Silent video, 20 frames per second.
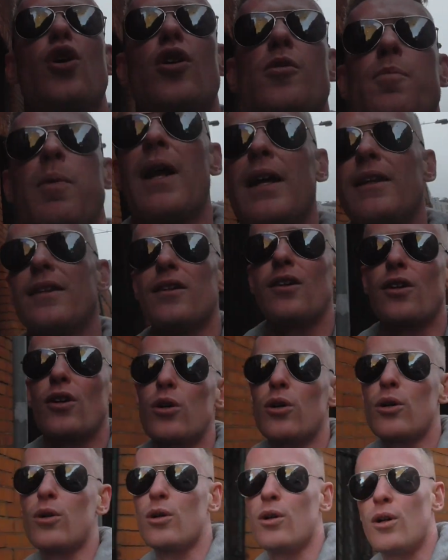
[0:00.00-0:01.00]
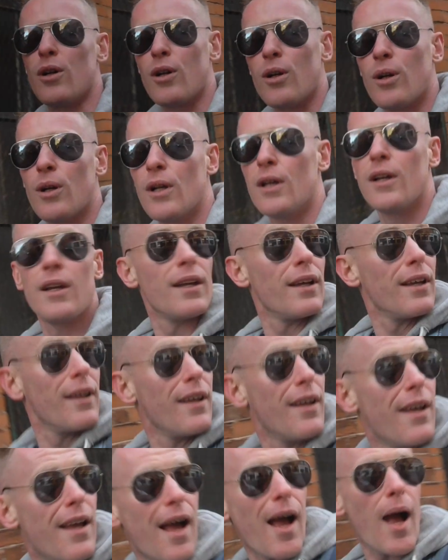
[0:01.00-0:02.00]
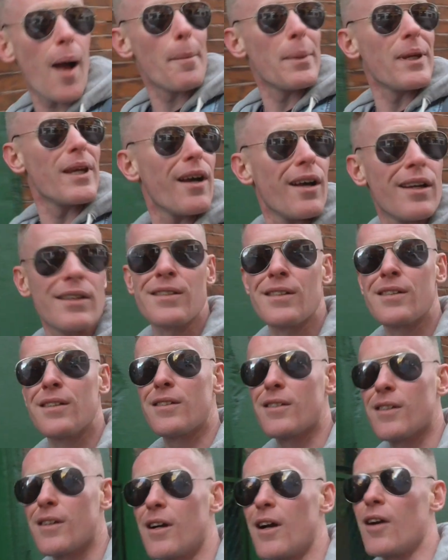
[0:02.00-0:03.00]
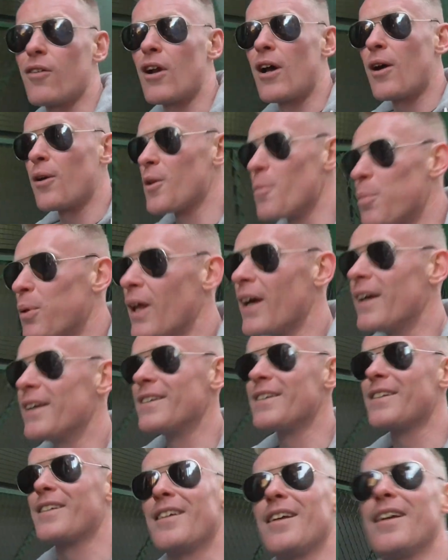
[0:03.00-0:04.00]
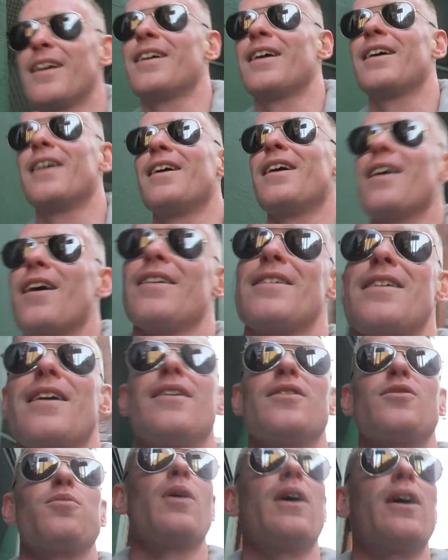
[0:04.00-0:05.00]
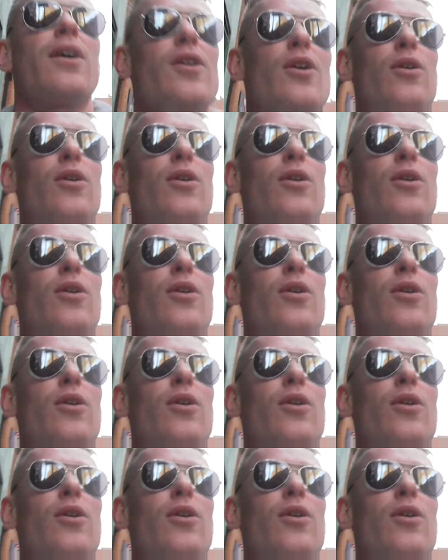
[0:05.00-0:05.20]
So there's plenty of cool ambiance around the place. I'd say it's well